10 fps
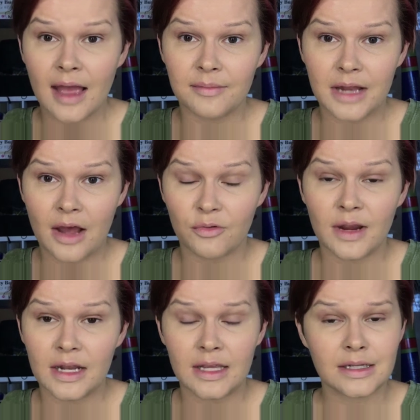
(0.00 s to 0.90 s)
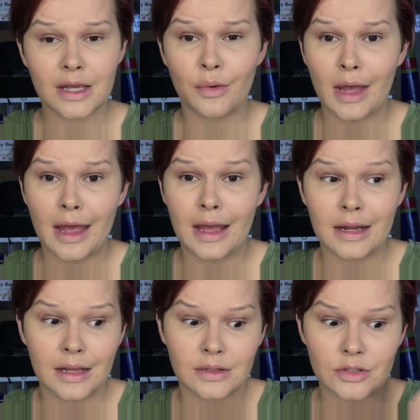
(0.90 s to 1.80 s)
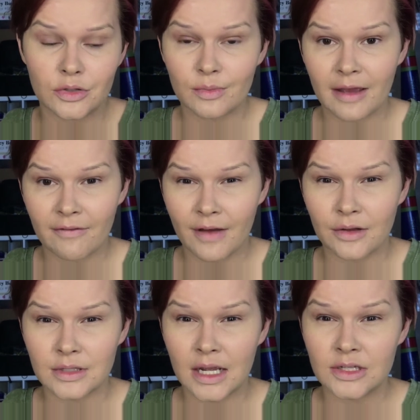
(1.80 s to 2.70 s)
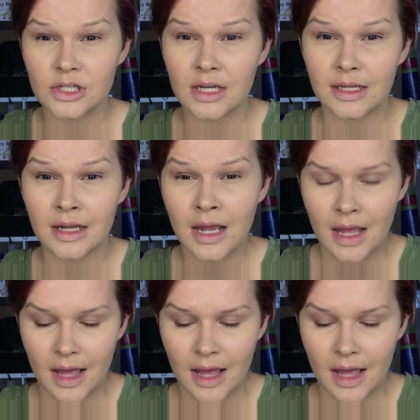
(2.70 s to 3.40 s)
I'm now ready to go ahead and do my foundation.